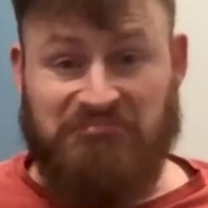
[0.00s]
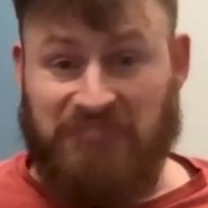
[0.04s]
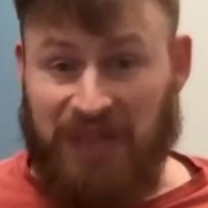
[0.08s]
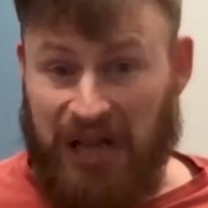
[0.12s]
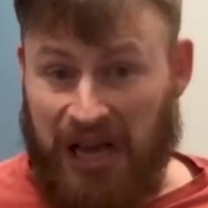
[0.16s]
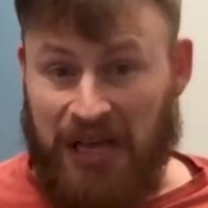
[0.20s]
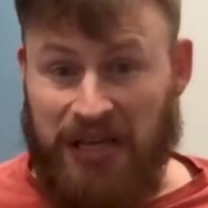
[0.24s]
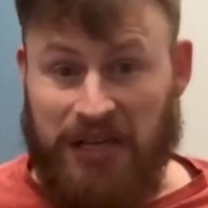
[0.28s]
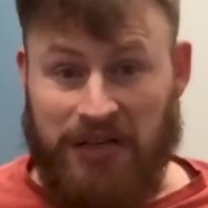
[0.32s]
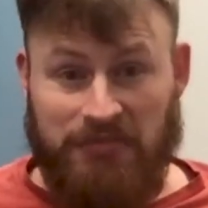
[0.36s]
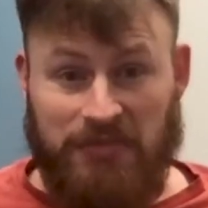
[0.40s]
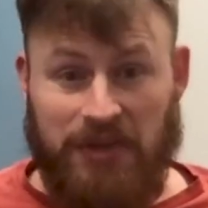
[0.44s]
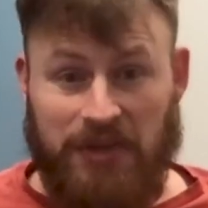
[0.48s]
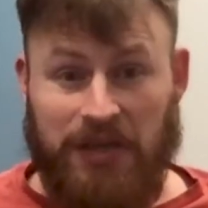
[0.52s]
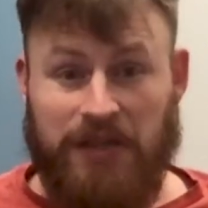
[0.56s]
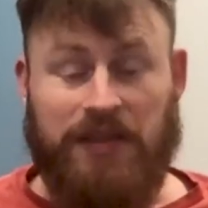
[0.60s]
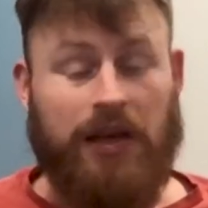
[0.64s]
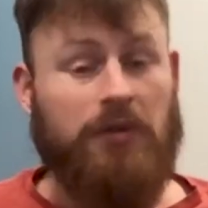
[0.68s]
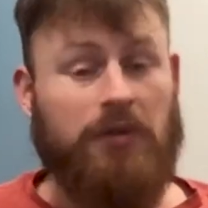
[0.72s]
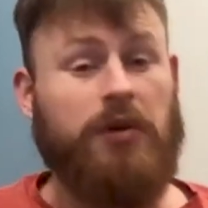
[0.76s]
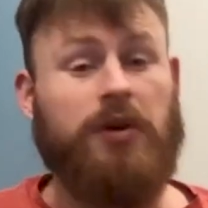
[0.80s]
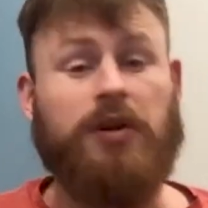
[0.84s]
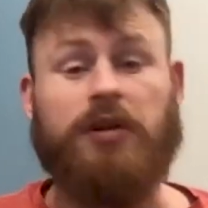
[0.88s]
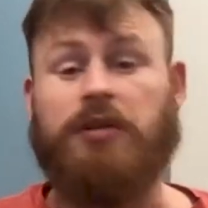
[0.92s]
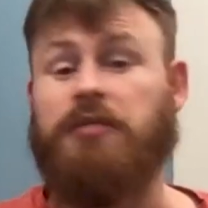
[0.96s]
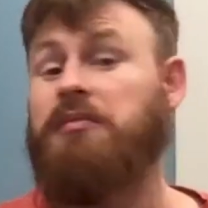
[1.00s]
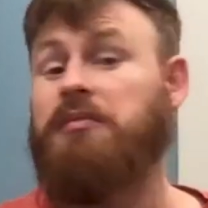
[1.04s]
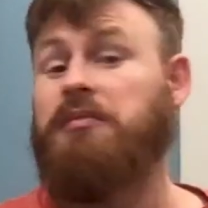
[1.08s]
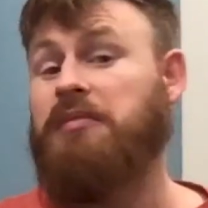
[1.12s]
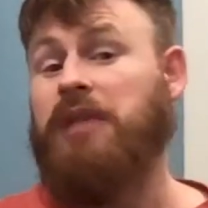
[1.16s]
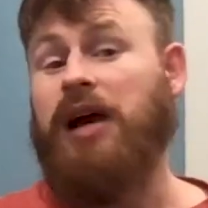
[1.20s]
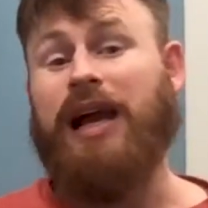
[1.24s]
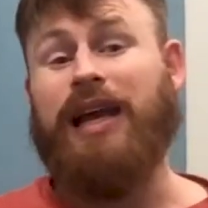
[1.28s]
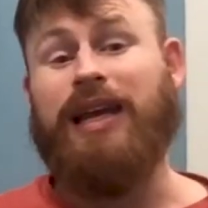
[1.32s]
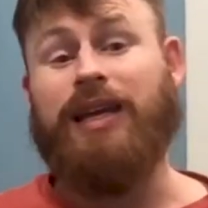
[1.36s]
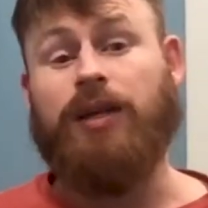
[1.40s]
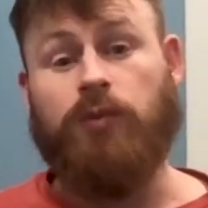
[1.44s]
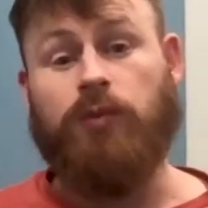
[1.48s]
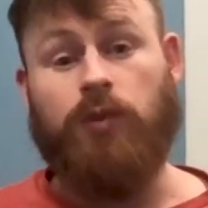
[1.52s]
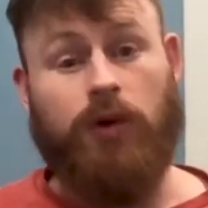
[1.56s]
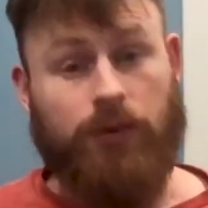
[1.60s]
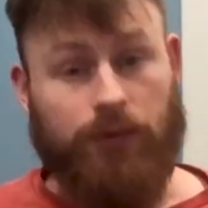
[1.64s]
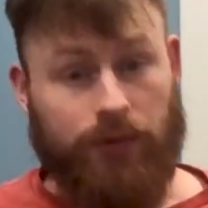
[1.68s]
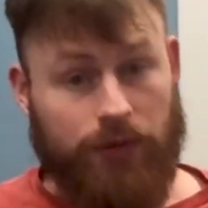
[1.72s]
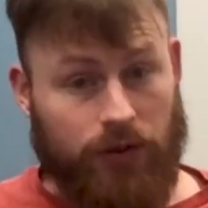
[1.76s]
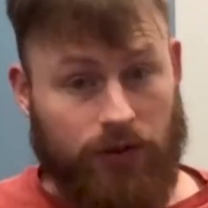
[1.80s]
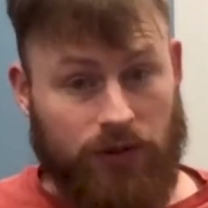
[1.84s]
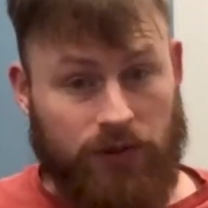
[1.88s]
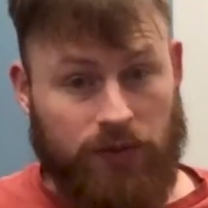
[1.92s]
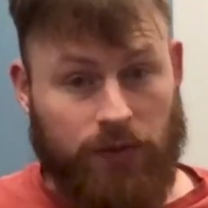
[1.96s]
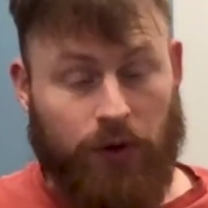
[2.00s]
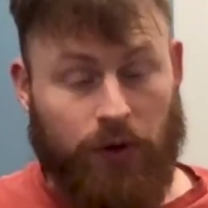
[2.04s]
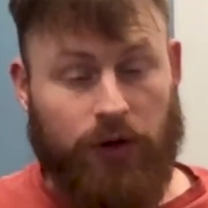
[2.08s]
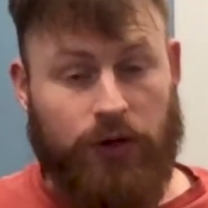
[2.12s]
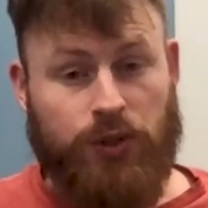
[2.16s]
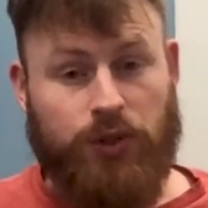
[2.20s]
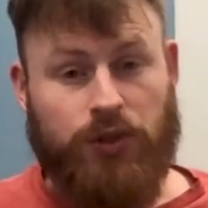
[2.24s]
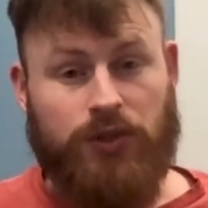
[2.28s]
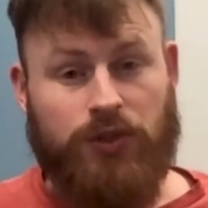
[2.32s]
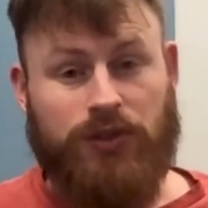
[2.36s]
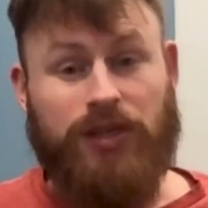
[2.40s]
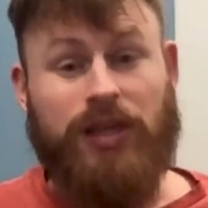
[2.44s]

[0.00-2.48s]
I can make that work. I can work with those margins.